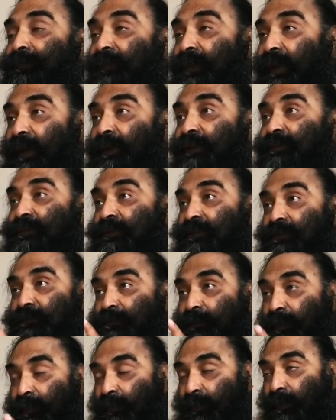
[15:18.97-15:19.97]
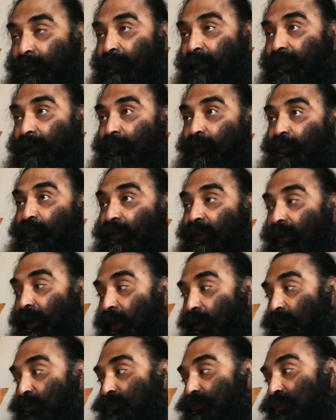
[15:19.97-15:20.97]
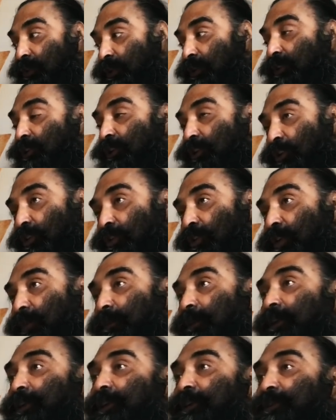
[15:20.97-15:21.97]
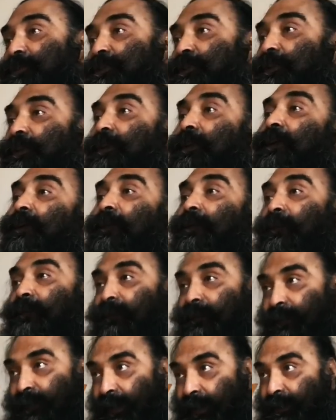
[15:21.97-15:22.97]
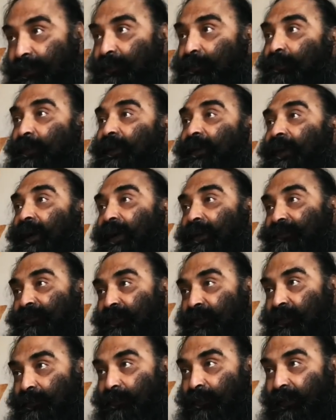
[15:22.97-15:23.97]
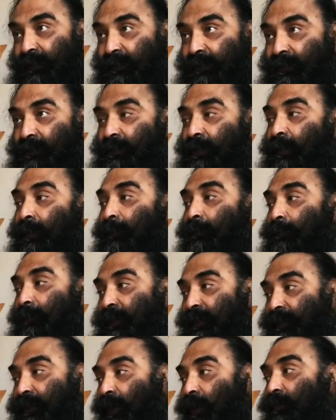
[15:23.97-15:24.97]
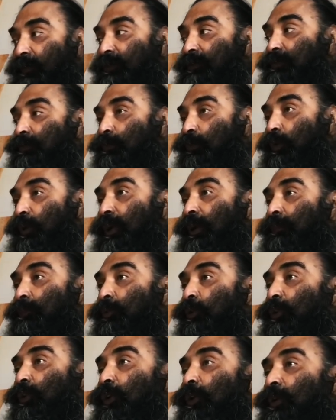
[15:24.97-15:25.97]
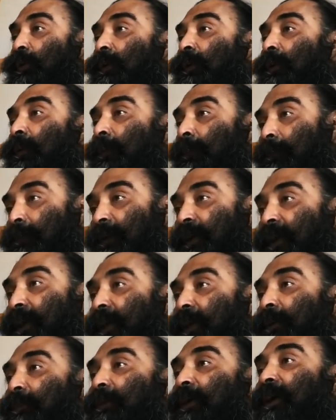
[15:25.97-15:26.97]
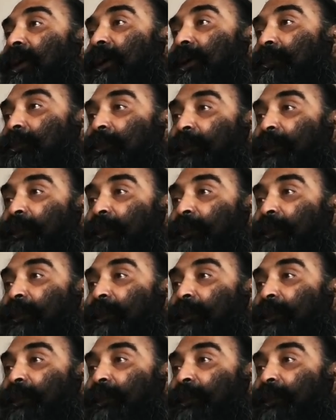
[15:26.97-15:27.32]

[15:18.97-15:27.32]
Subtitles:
I just prepare my body how sit longer meditation. That is my asanas practice, but now is more and more on pranayama and